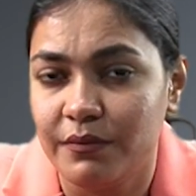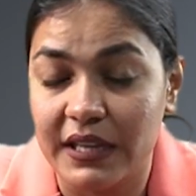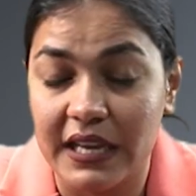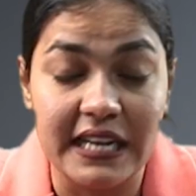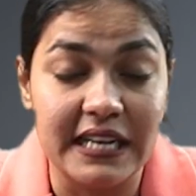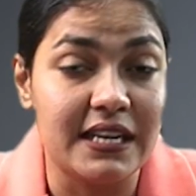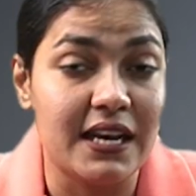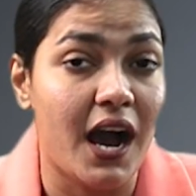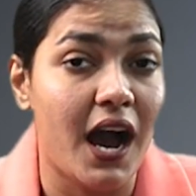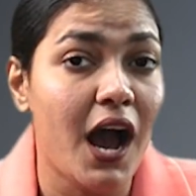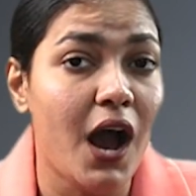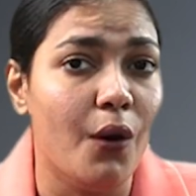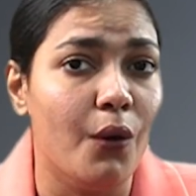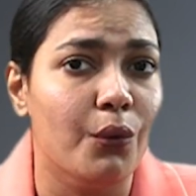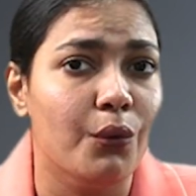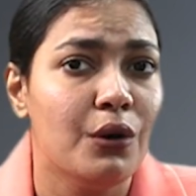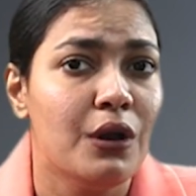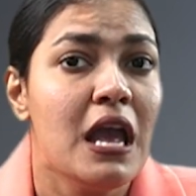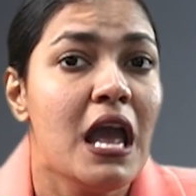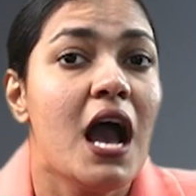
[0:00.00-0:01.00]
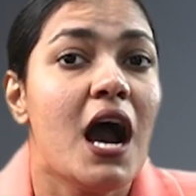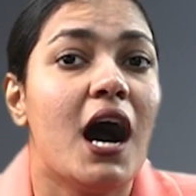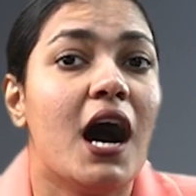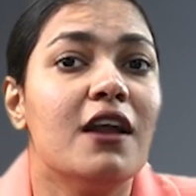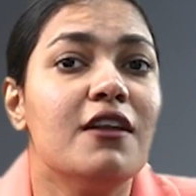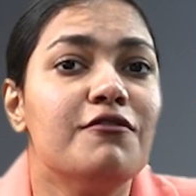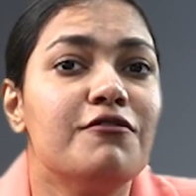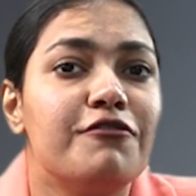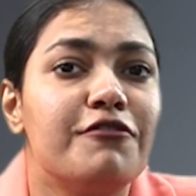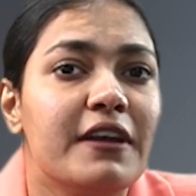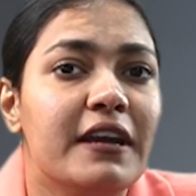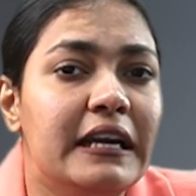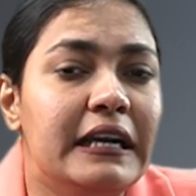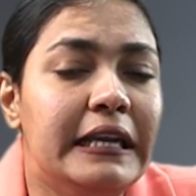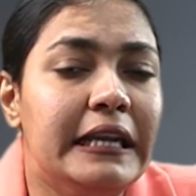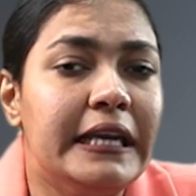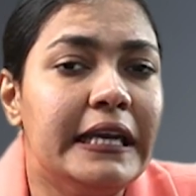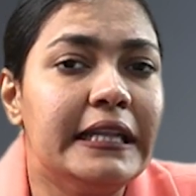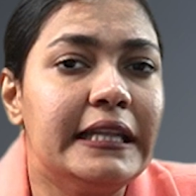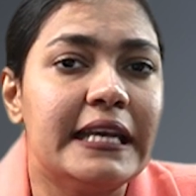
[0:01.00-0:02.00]
And how
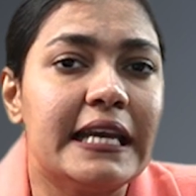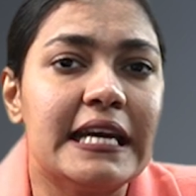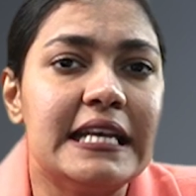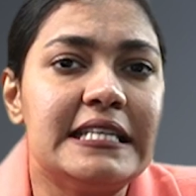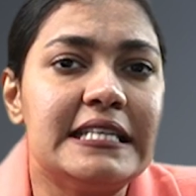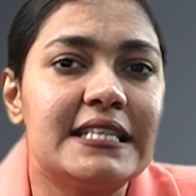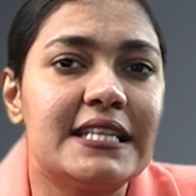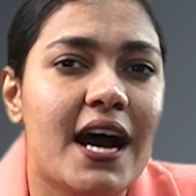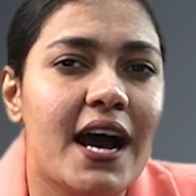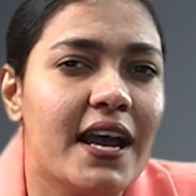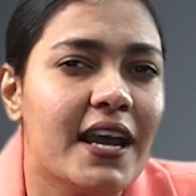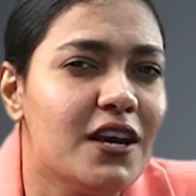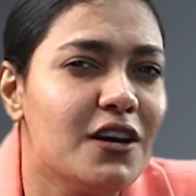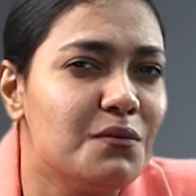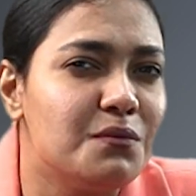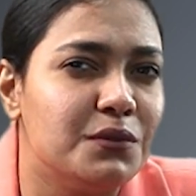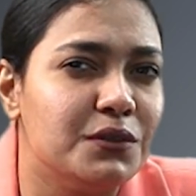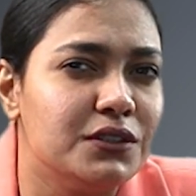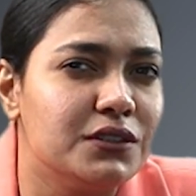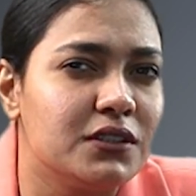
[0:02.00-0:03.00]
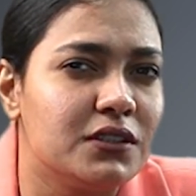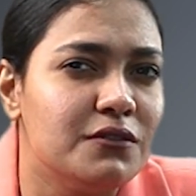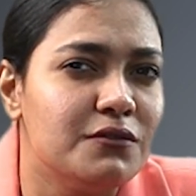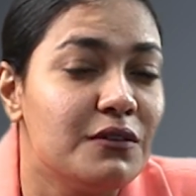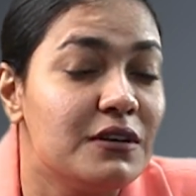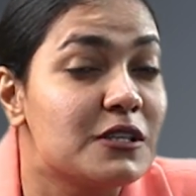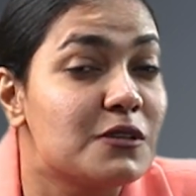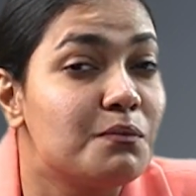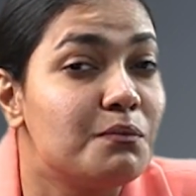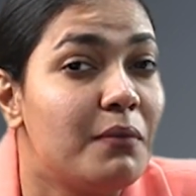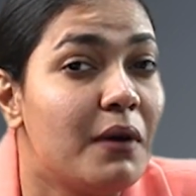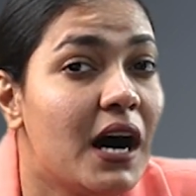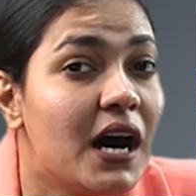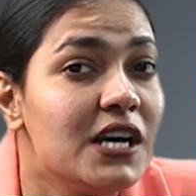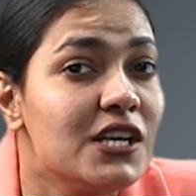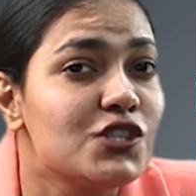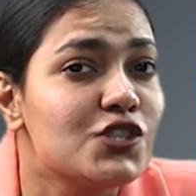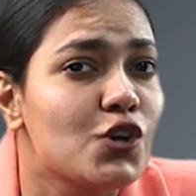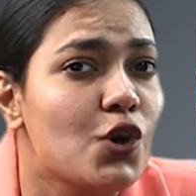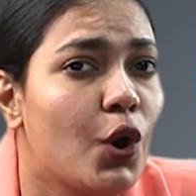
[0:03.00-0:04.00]
unfairly the entire burden was
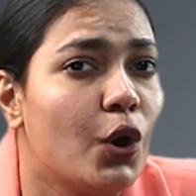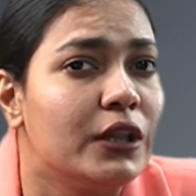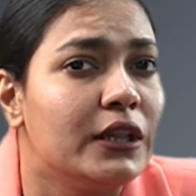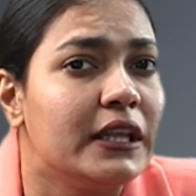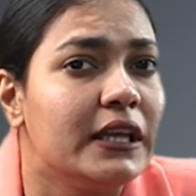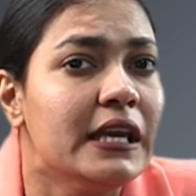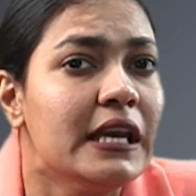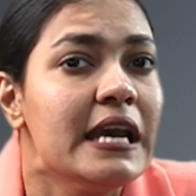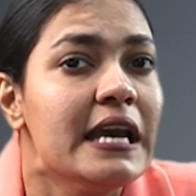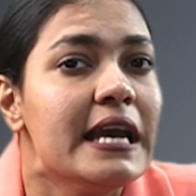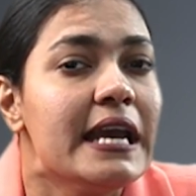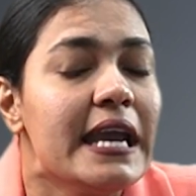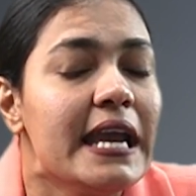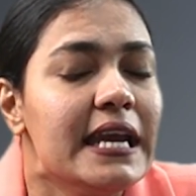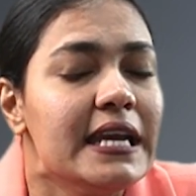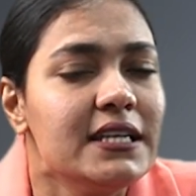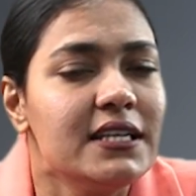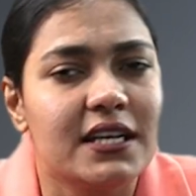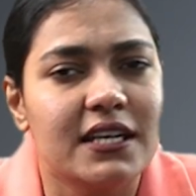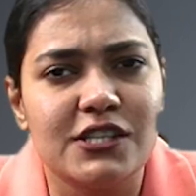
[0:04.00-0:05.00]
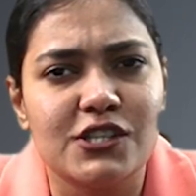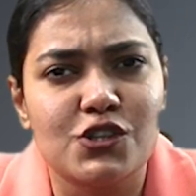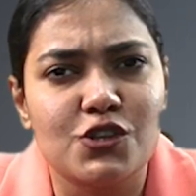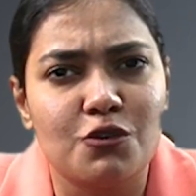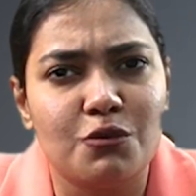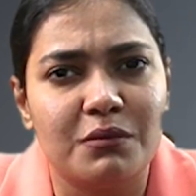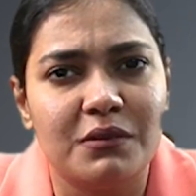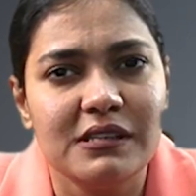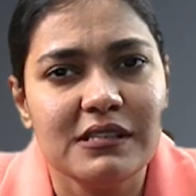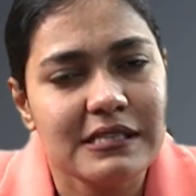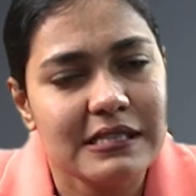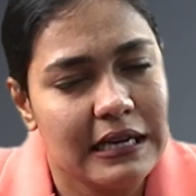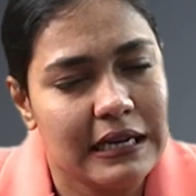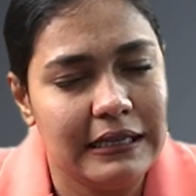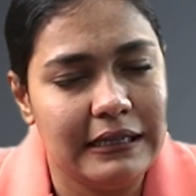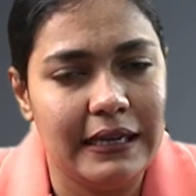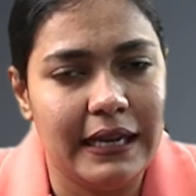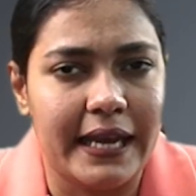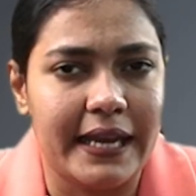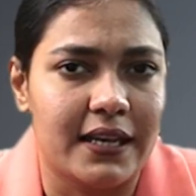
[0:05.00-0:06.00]
passed on the end consumers
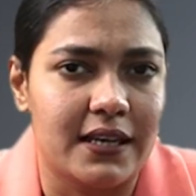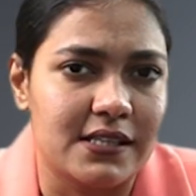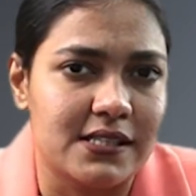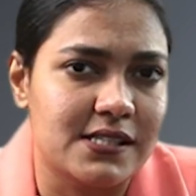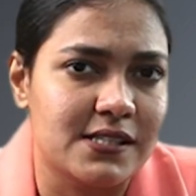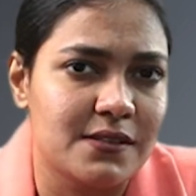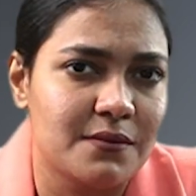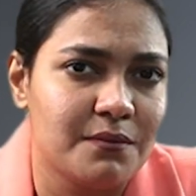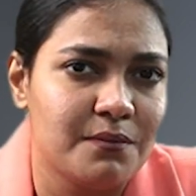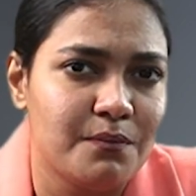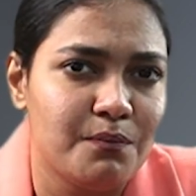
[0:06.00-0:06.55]
like us?